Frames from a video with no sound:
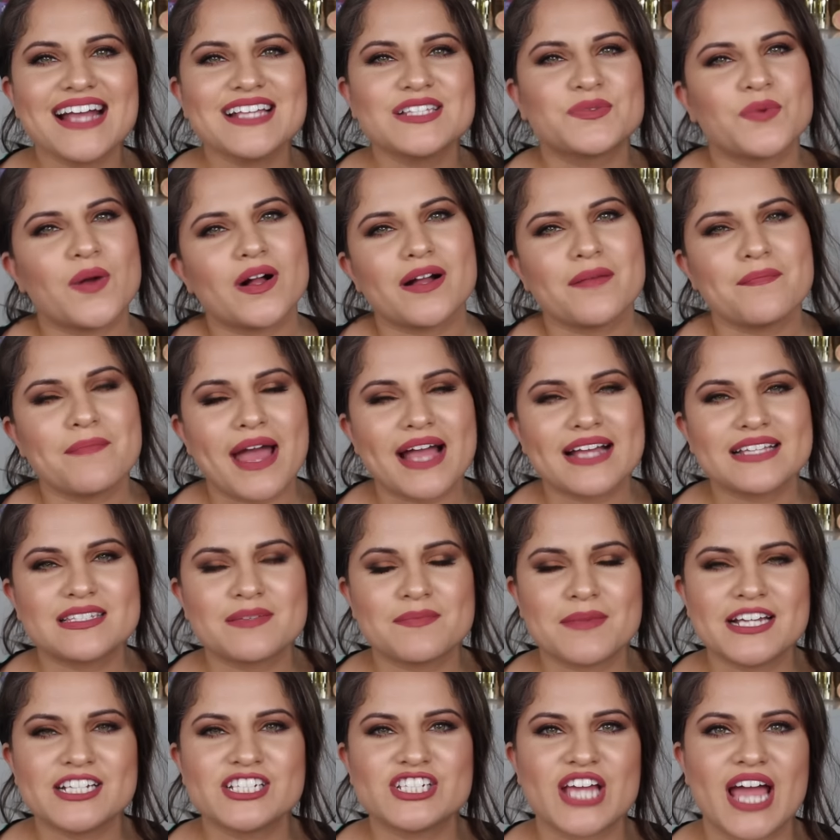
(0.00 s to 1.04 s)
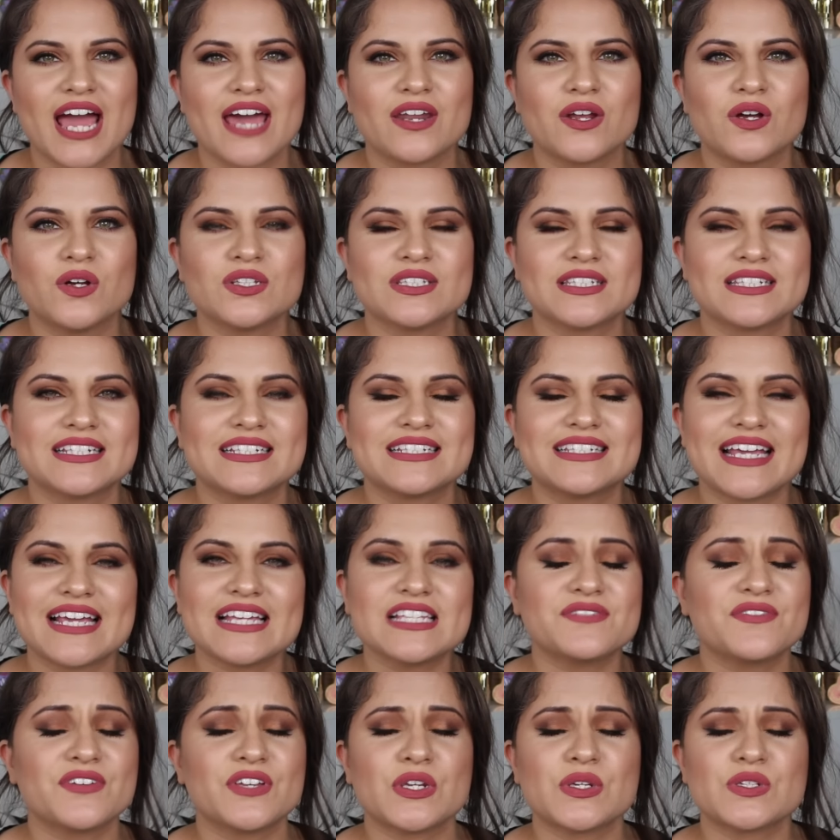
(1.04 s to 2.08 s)
guys welcome back to my channel
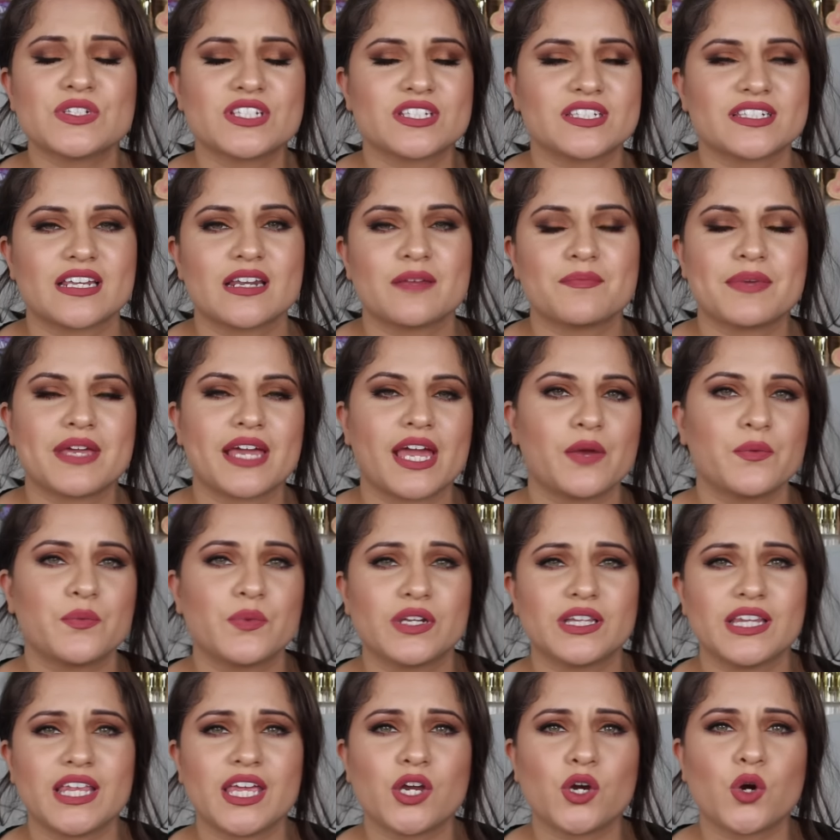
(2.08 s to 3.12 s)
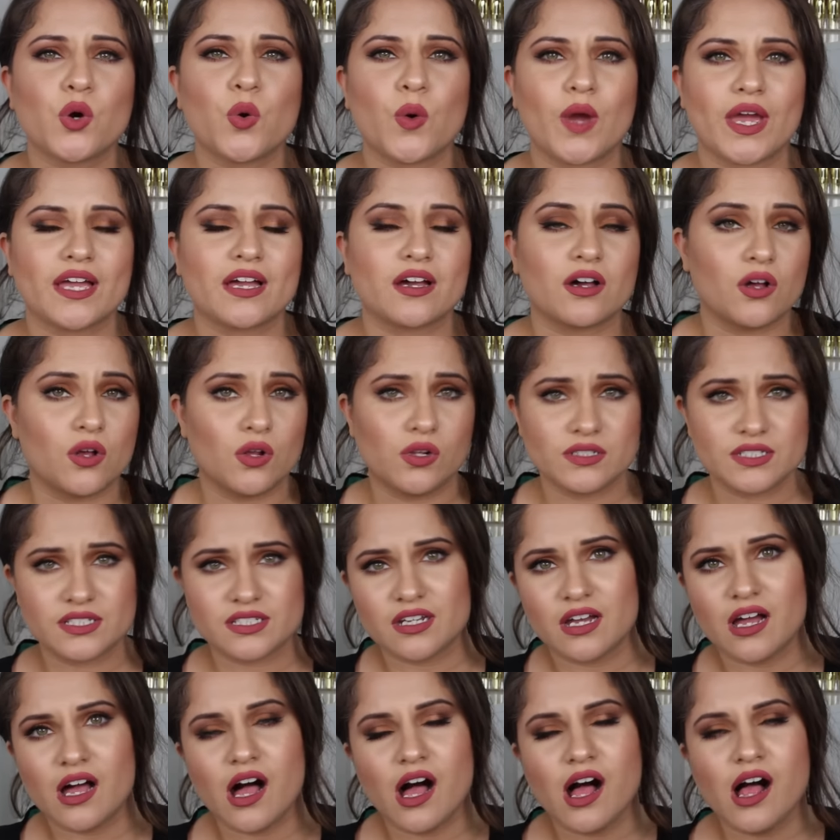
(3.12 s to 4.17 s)
today's video is just gonna be a really quick
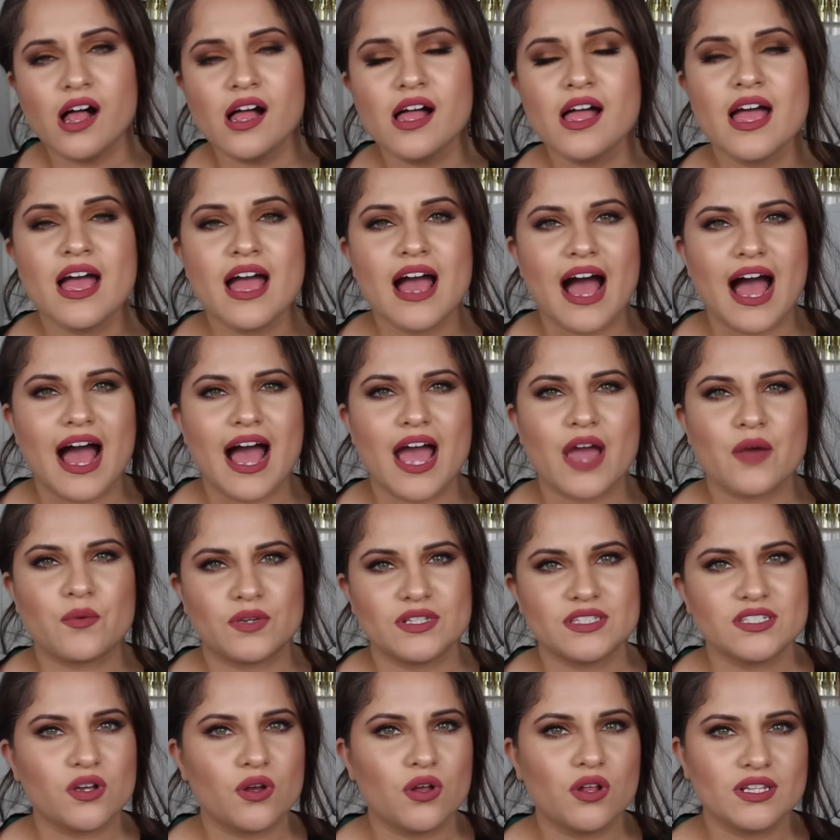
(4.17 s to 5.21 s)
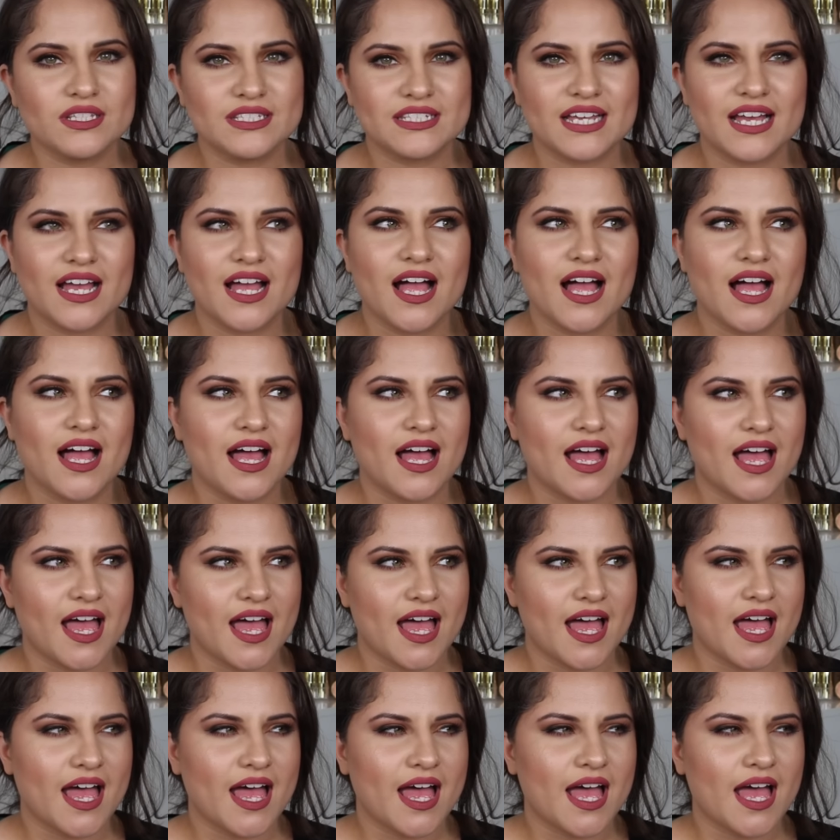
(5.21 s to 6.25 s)
Ulta haul I went to Ulta
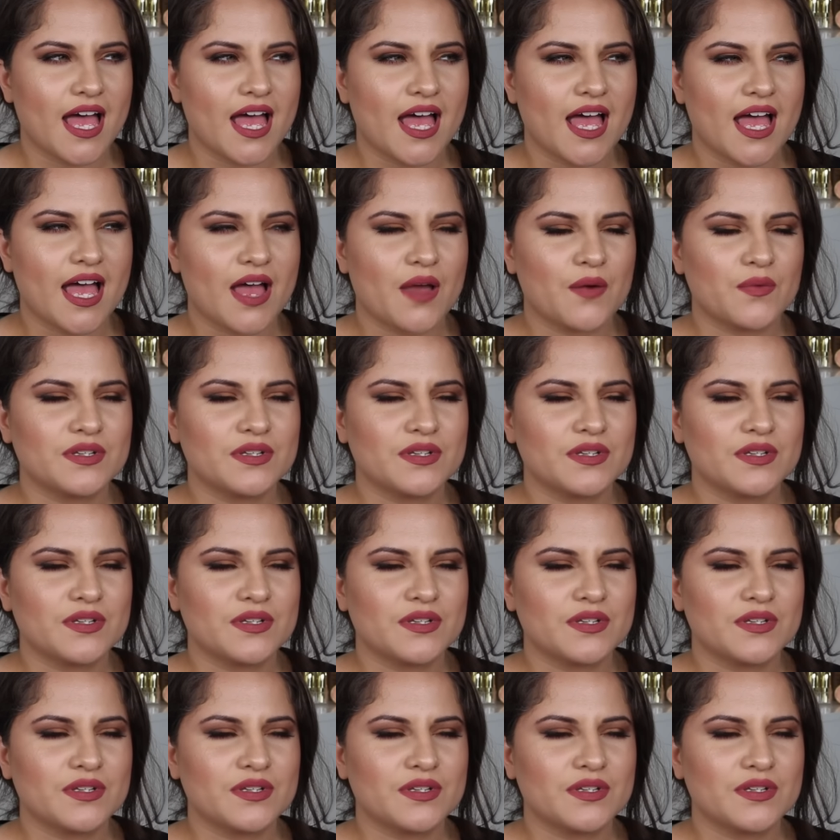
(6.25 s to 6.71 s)
uh,